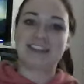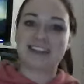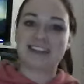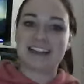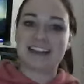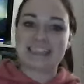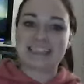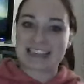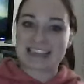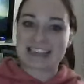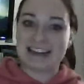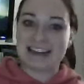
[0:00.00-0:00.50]

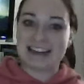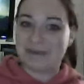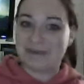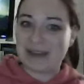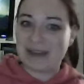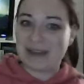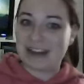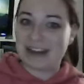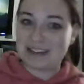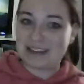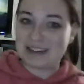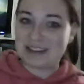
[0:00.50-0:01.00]
It's going to
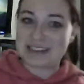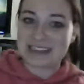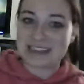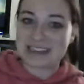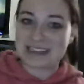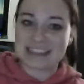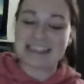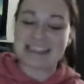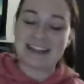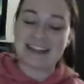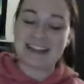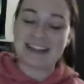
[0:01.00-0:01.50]
be on this
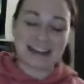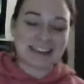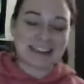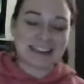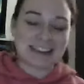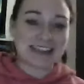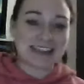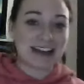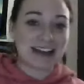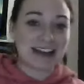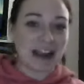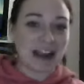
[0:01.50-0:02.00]
list. I think it's
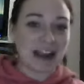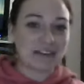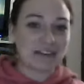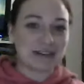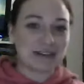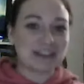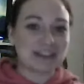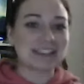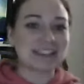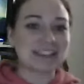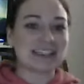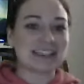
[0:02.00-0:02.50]
on
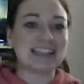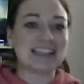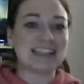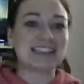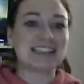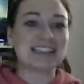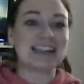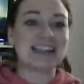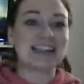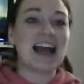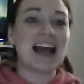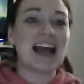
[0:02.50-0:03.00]
everyone's
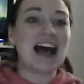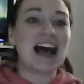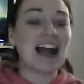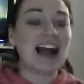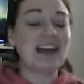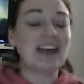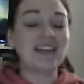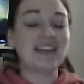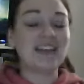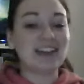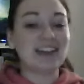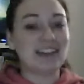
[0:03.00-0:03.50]
list.
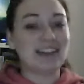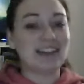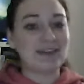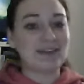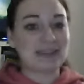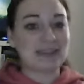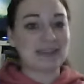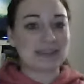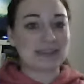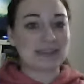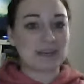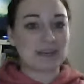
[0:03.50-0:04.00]
I really love
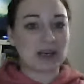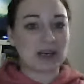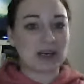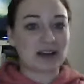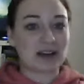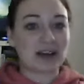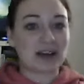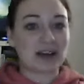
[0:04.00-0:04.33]
this book.